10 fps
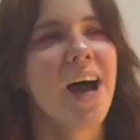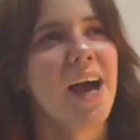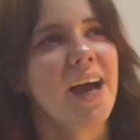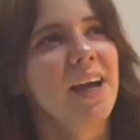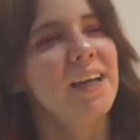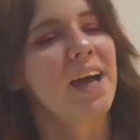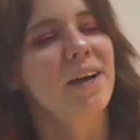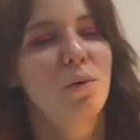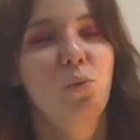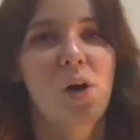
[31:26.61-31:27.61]
I
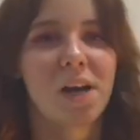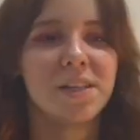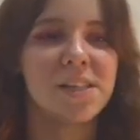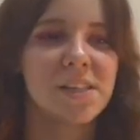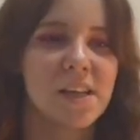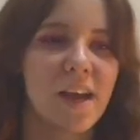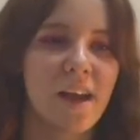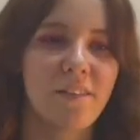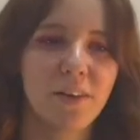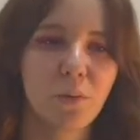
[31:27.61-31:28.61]
want
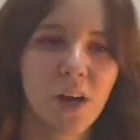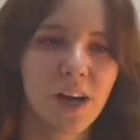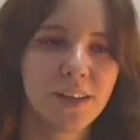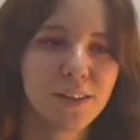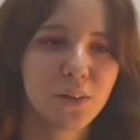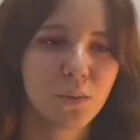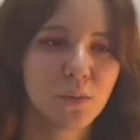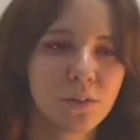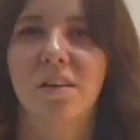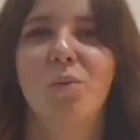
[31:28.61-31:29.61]
everyone who